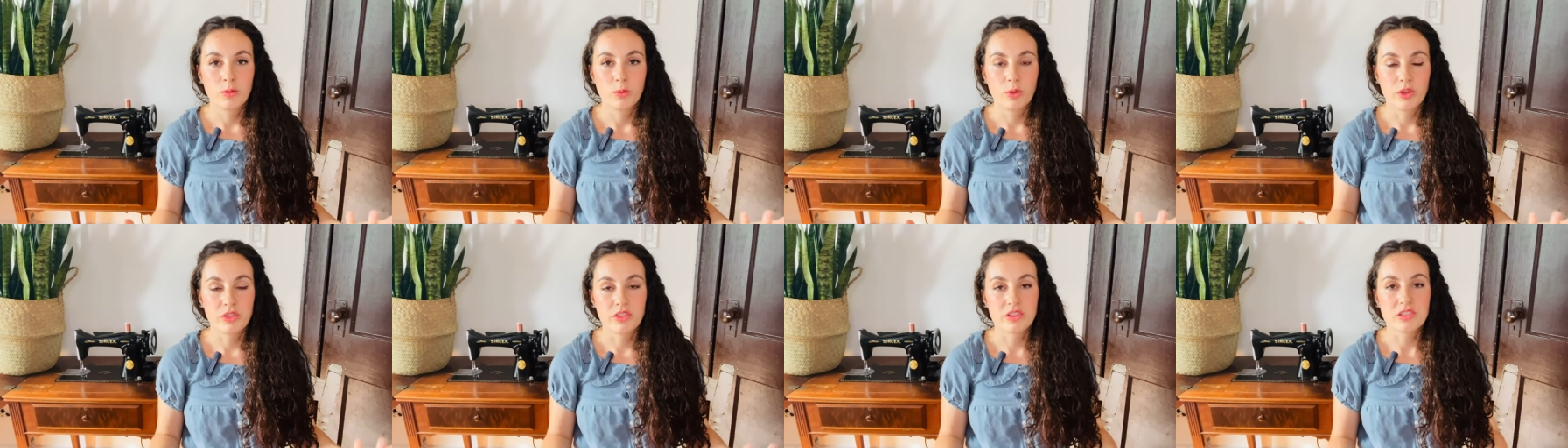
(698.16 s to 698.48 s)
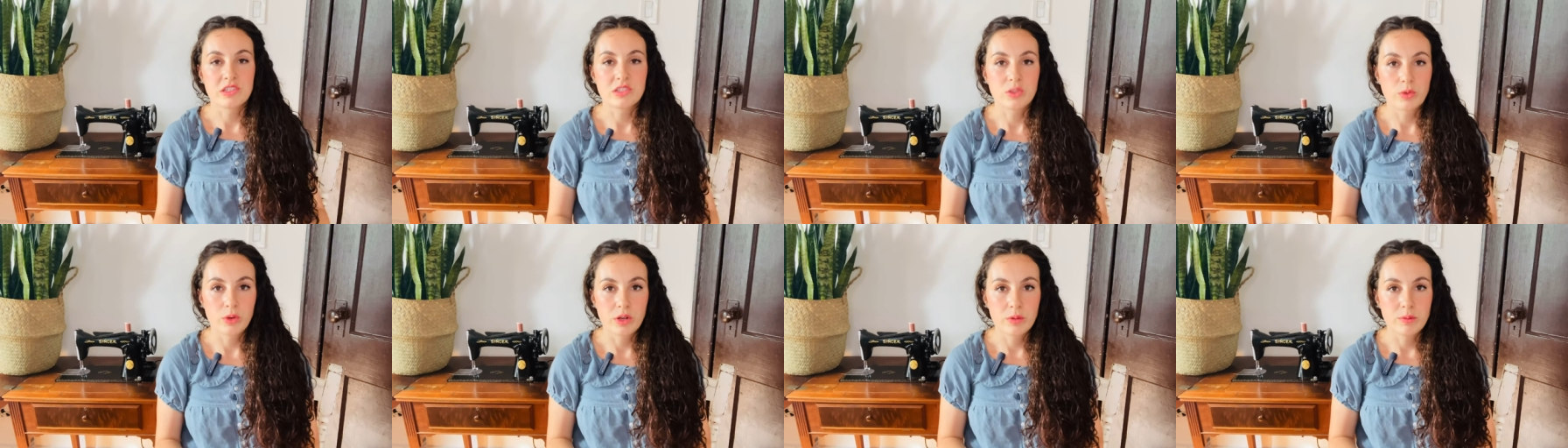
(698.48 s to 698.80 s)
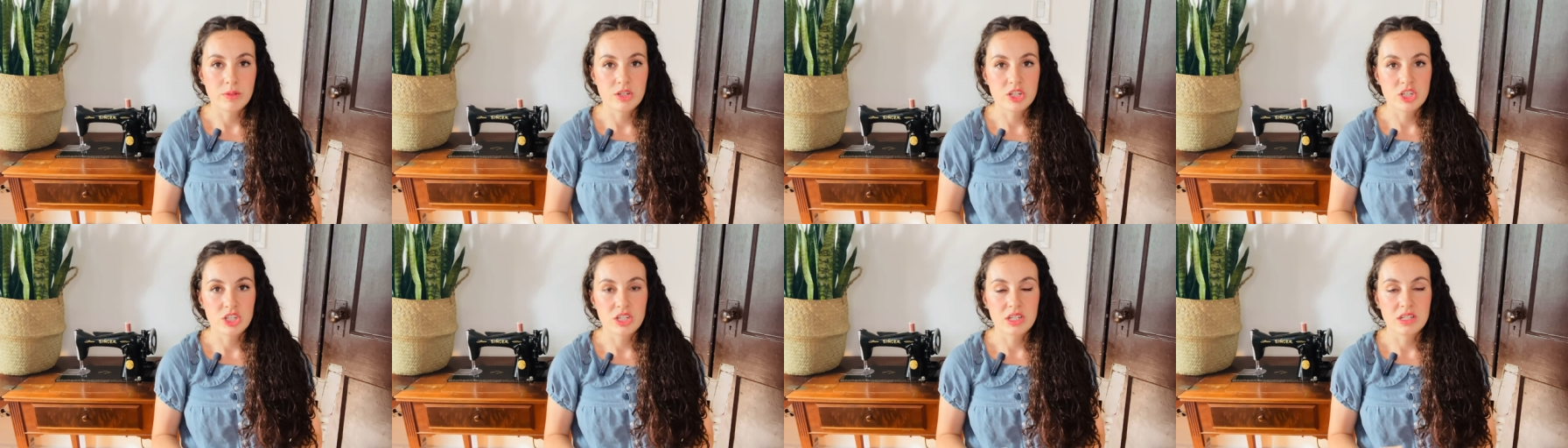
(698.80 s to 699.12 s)
with a sewing
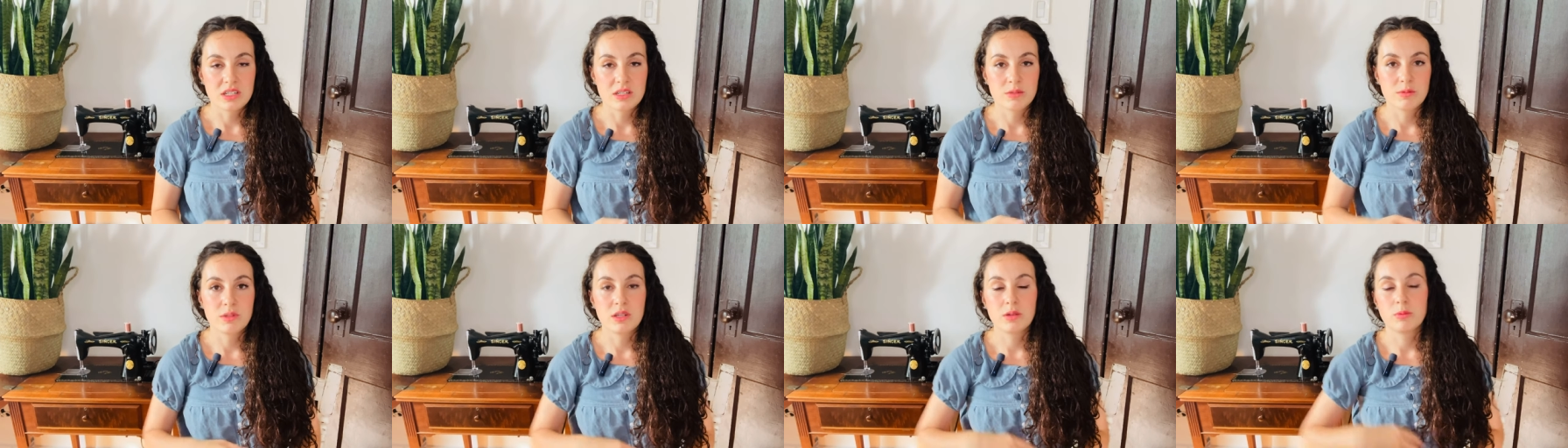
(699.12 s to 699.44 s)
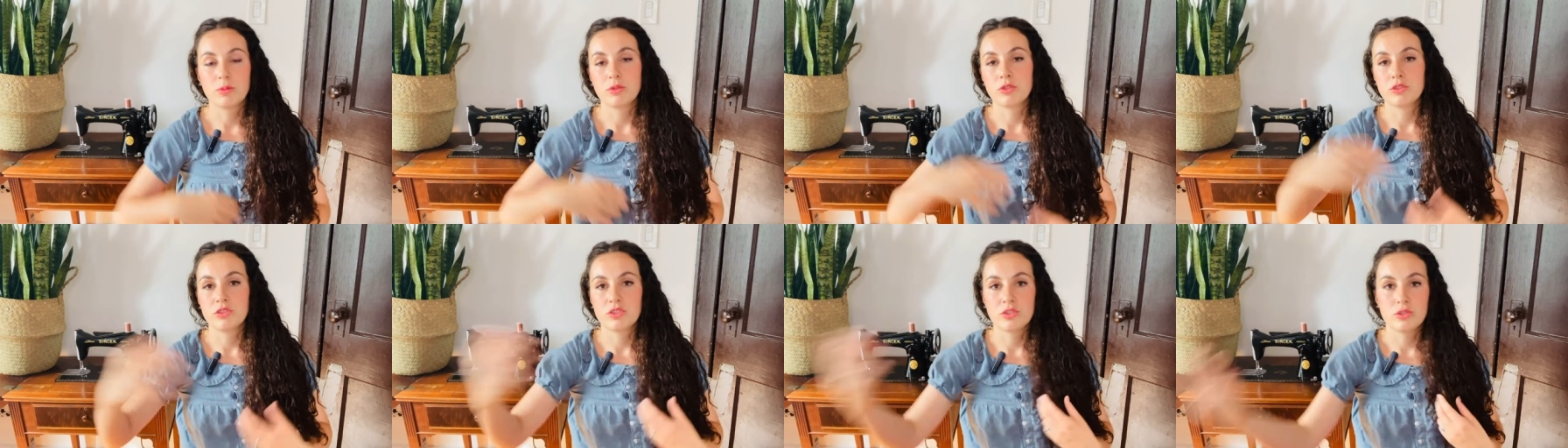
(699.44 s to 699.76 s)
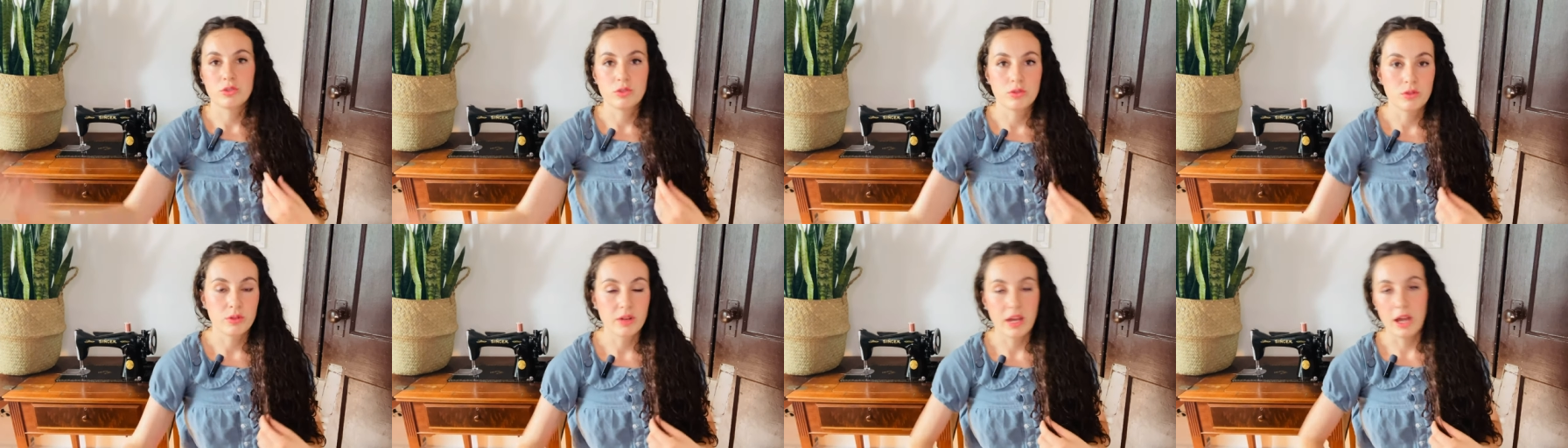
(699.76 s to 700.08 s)
machine to be able
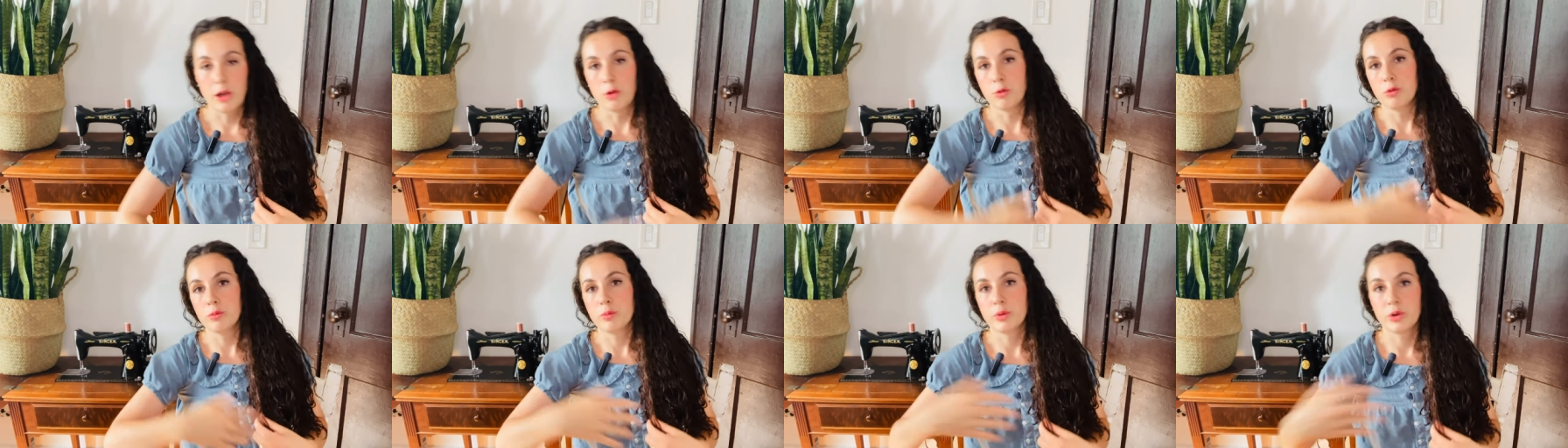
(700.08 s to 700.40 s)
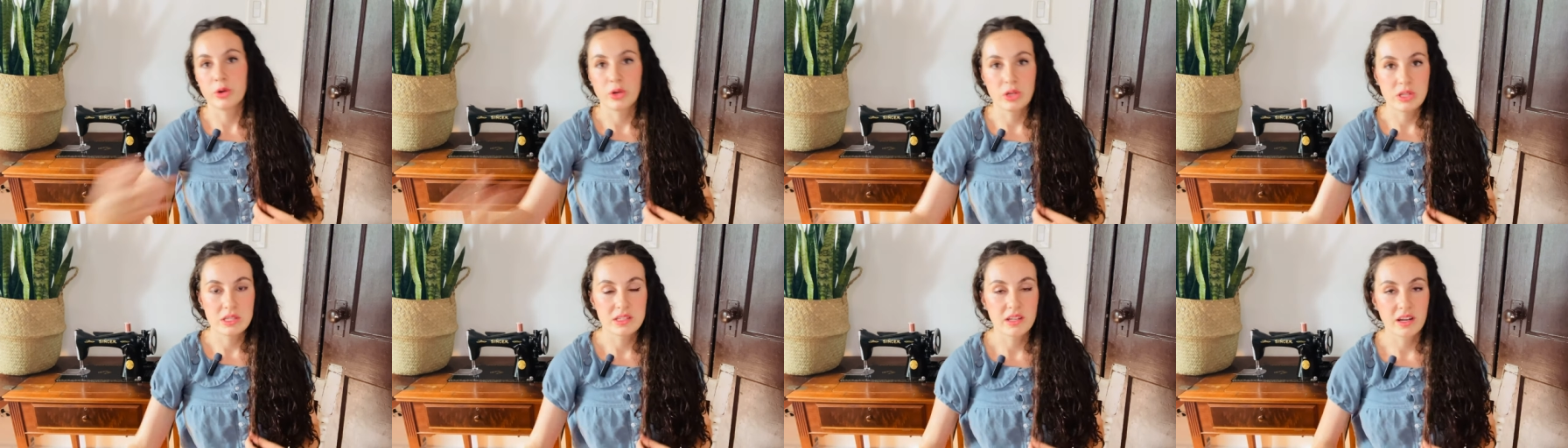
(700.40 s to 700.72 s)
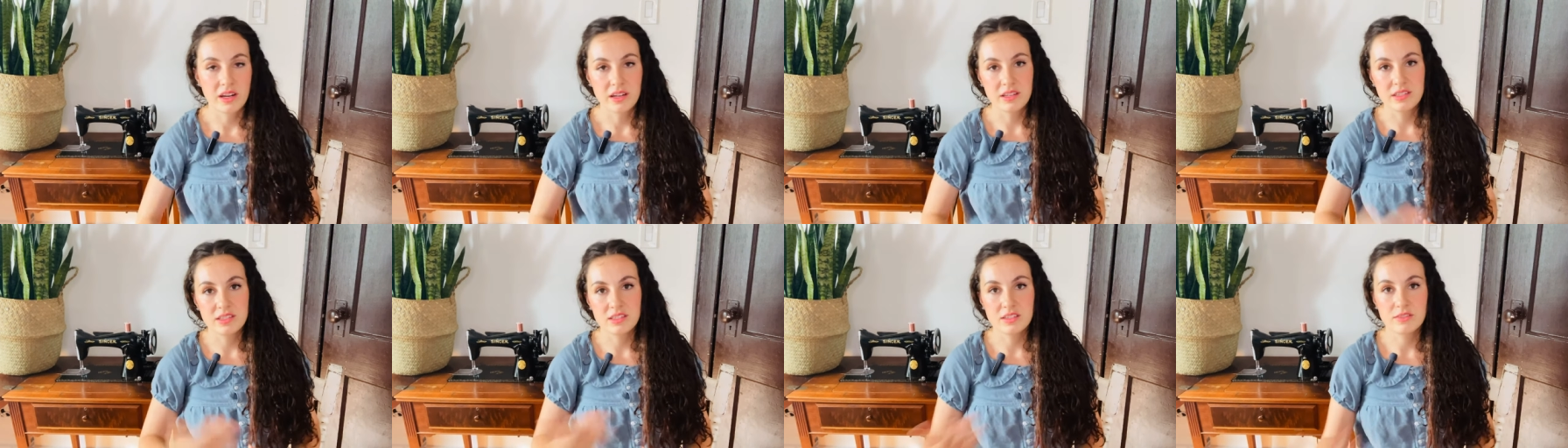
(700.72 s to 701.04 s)
to output
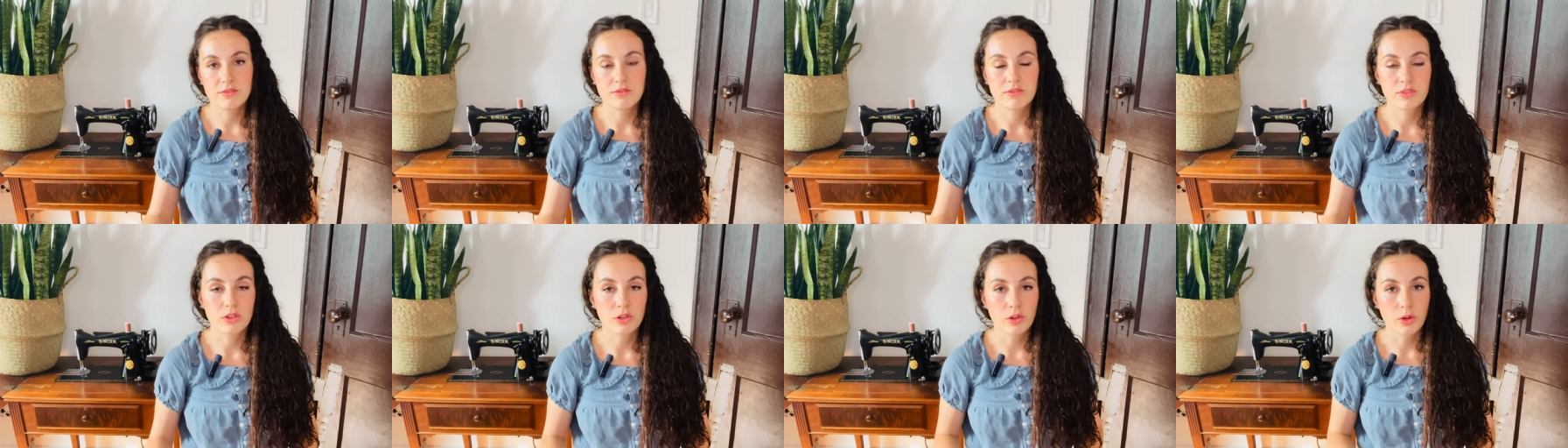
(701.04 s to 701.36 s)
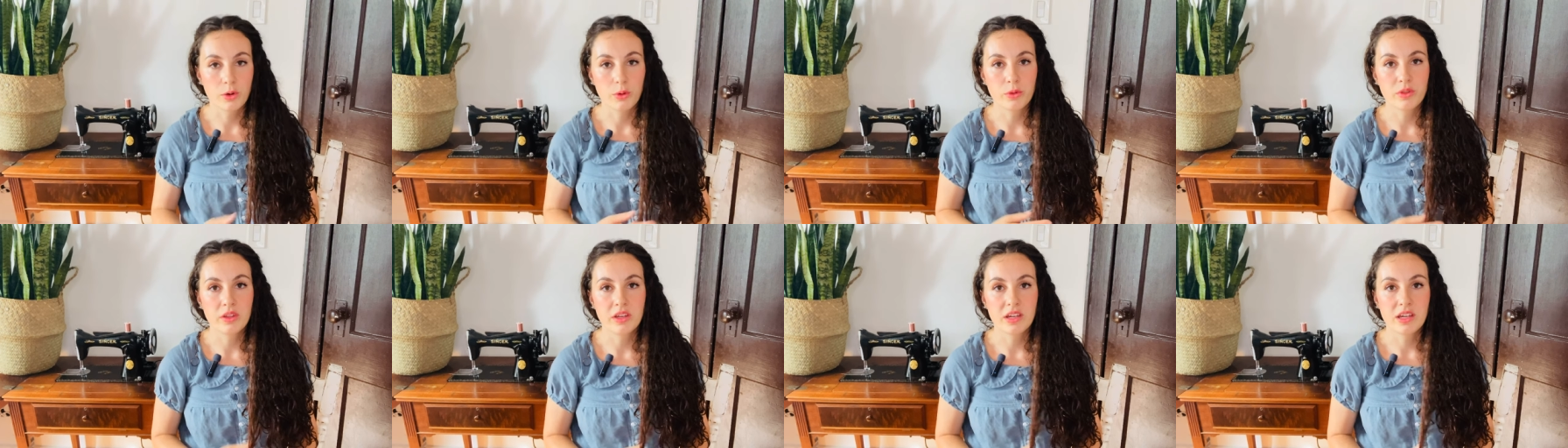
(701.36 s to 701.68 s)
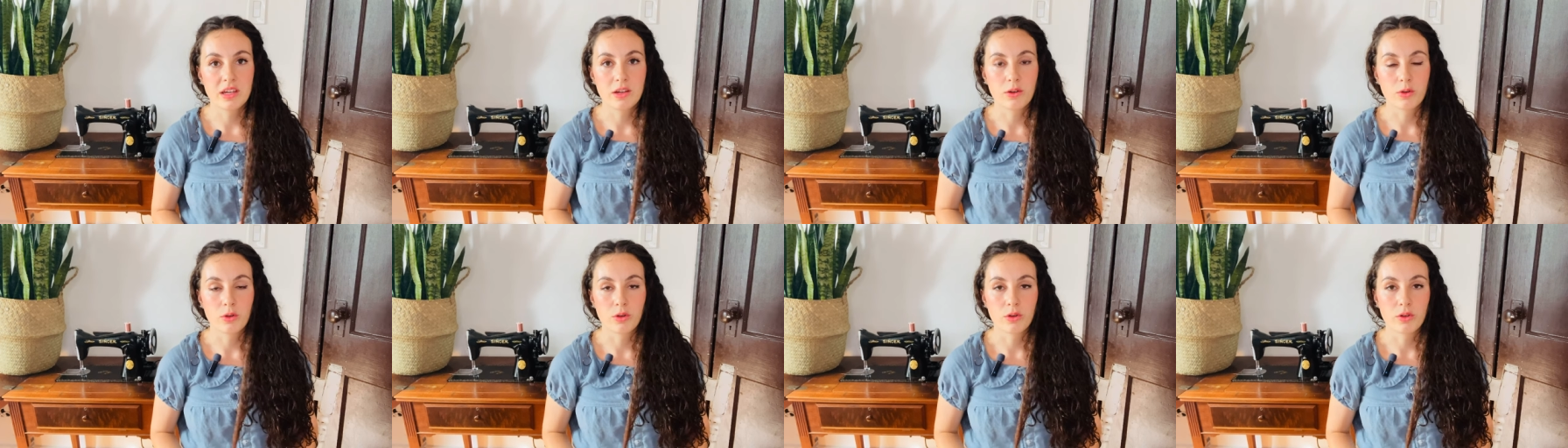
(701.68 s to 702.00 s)
tons of
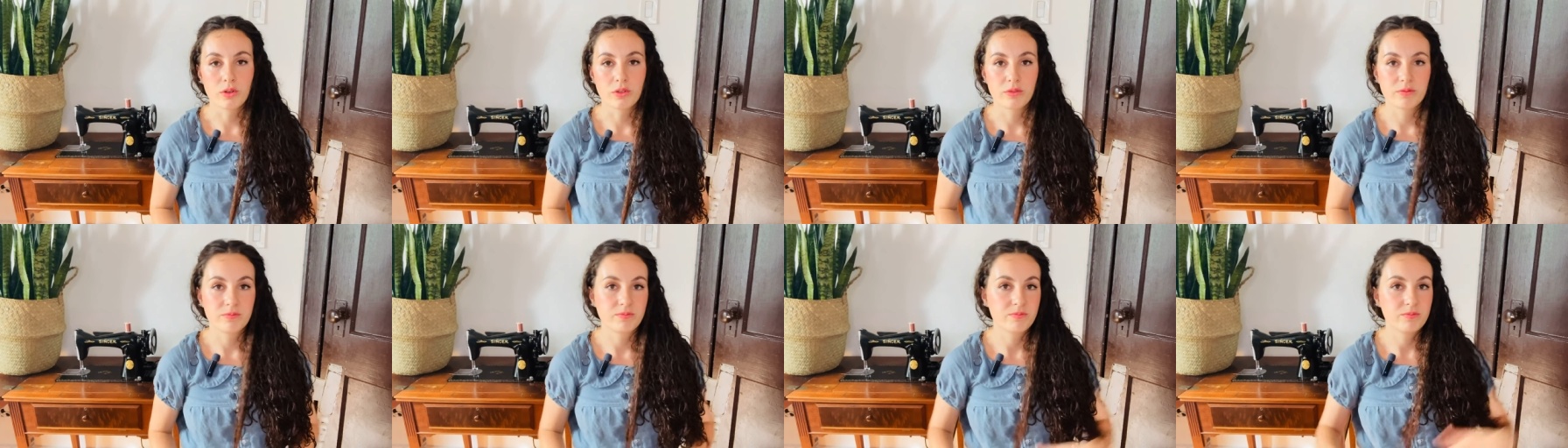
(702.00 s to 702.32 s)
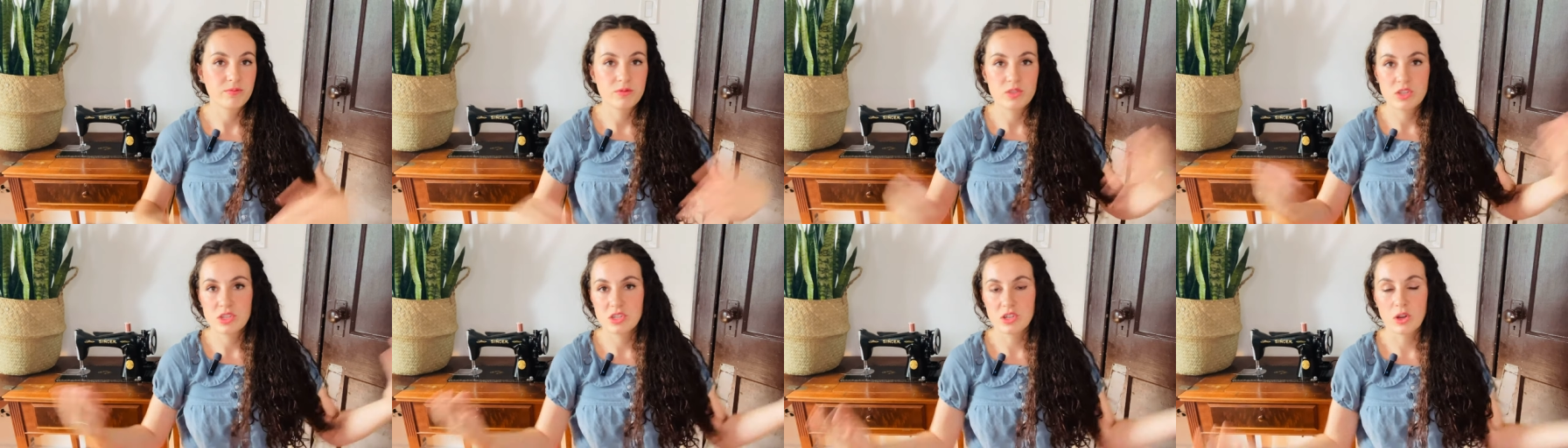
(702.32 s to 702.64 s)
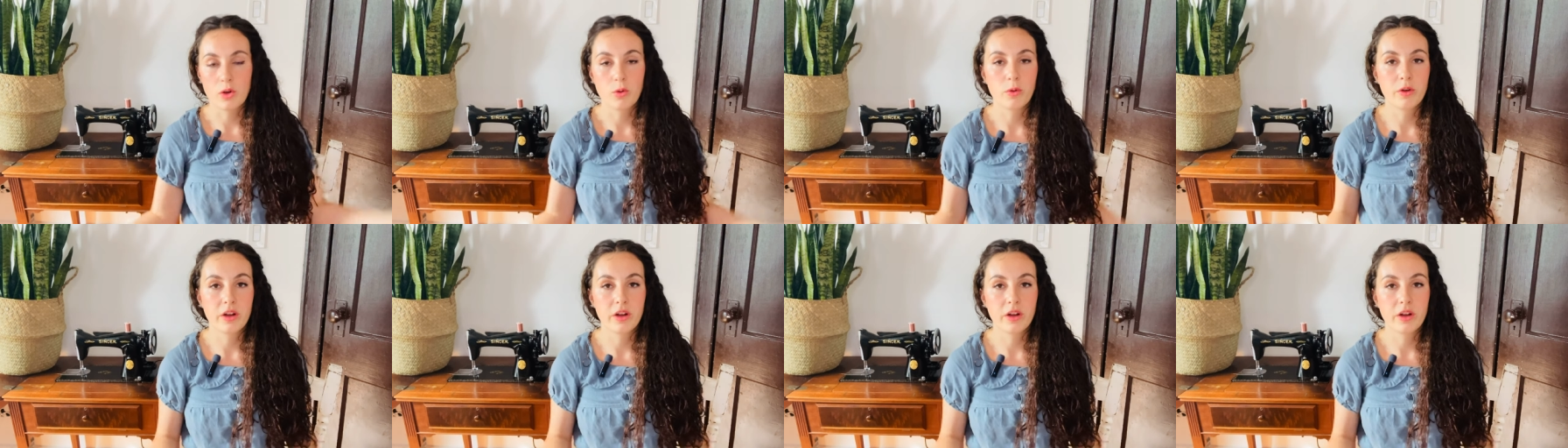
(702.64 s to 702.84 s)
clothing or sewn